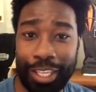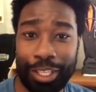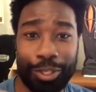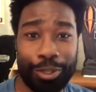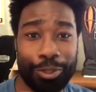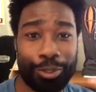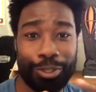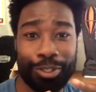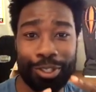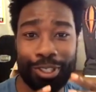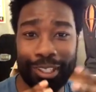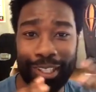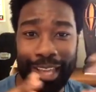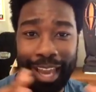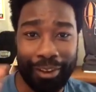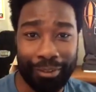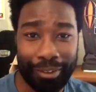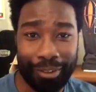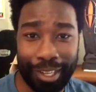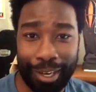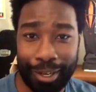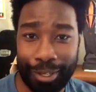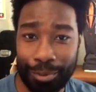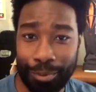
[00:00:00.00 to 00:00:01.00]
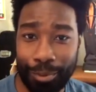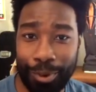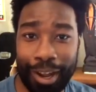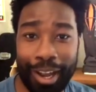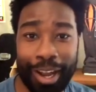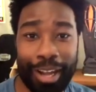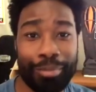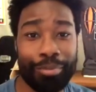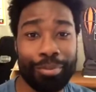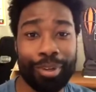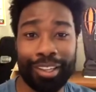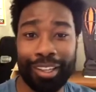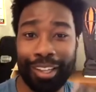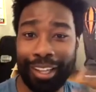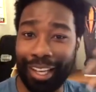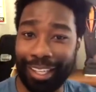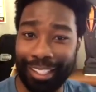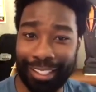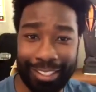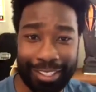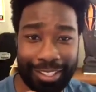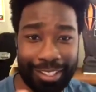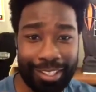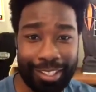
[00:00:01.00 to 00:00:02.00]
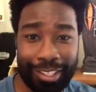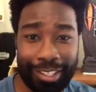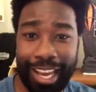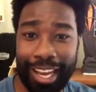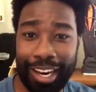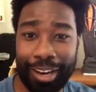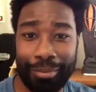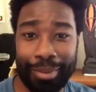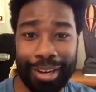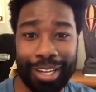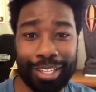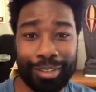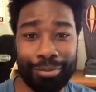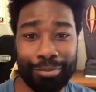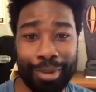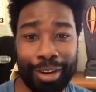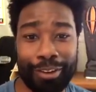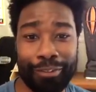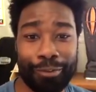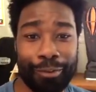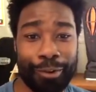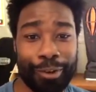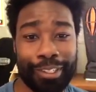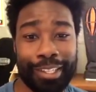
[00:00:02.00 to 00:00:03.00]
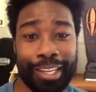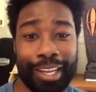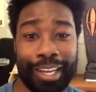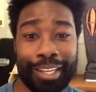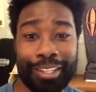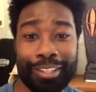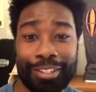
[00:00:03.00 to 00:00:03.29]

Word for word: Usually, advertise wine, but like this is kind of my my forte.